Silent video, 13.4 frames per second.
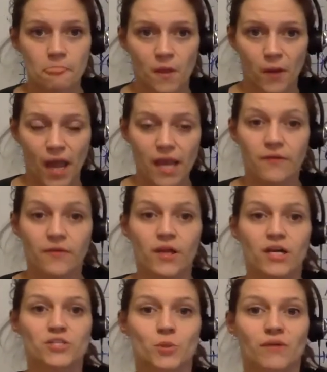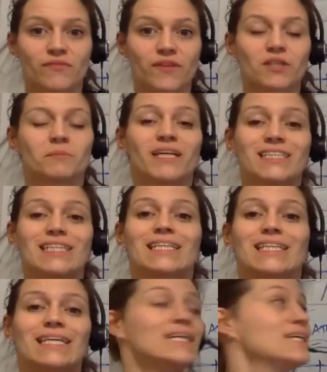Okay, so if there's
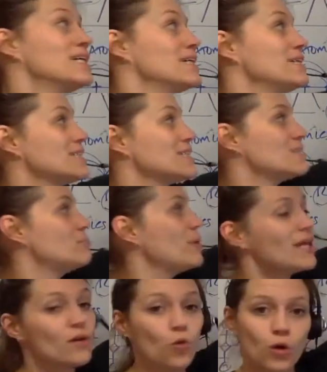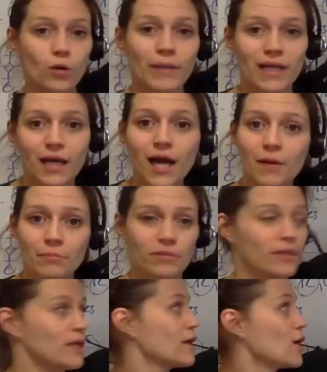basically spin orbit
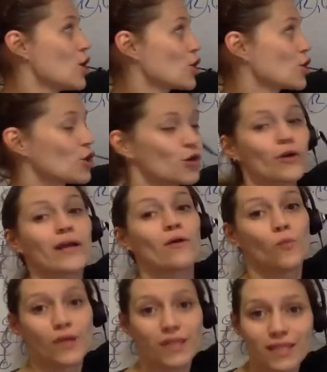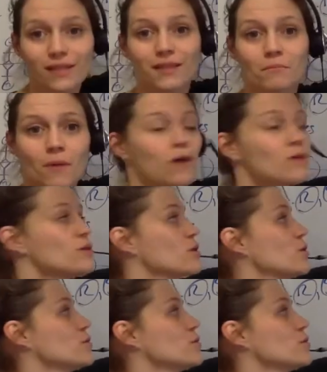coupling occurring within the molecule,